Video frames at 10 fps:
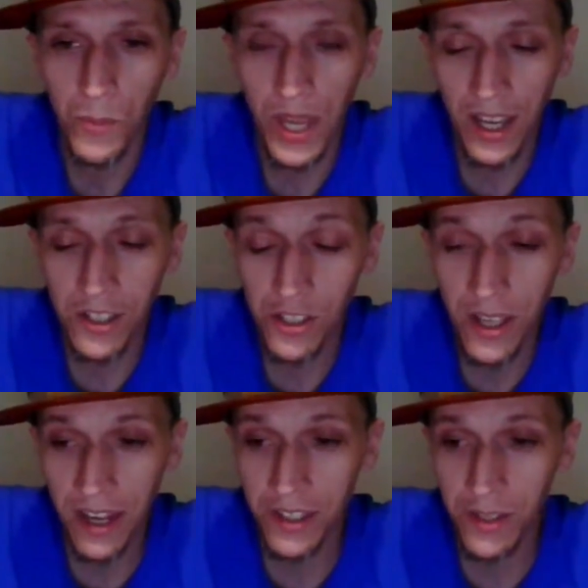We actually
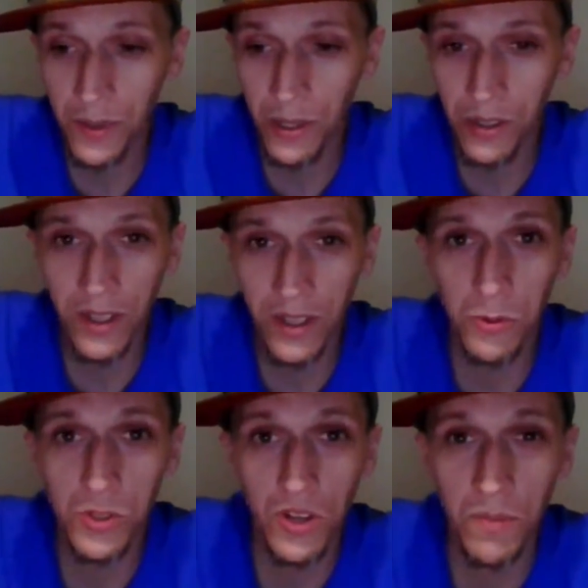had a spirit that
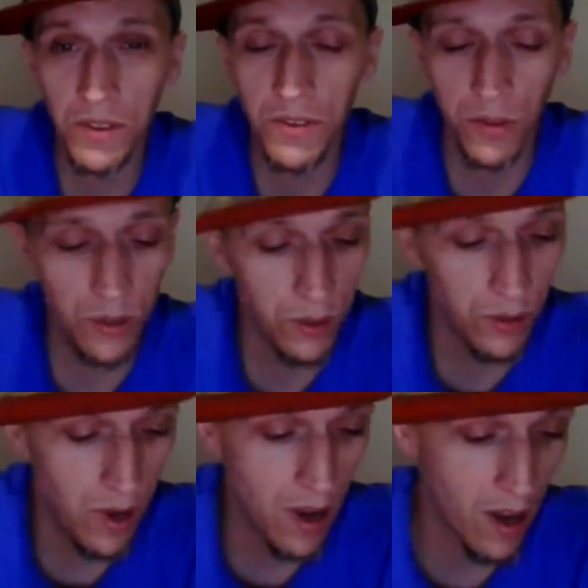was coming through